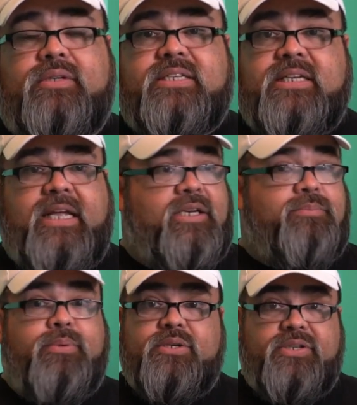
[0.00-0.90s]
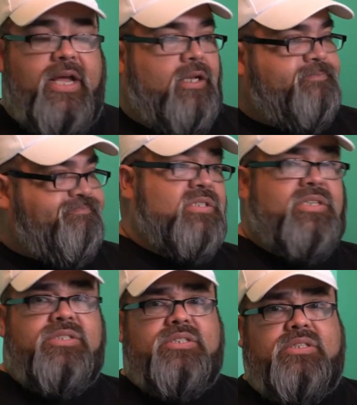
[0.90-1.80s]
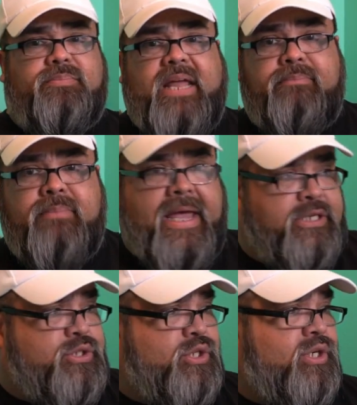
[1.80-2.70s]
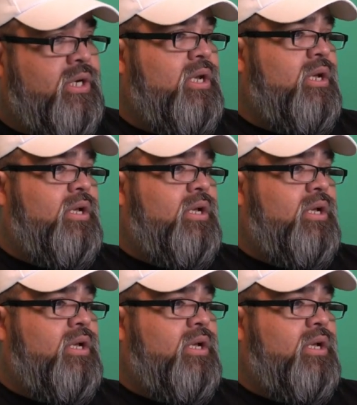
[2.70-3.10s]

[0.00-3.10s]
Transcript: designated personnel, such as the plant manager,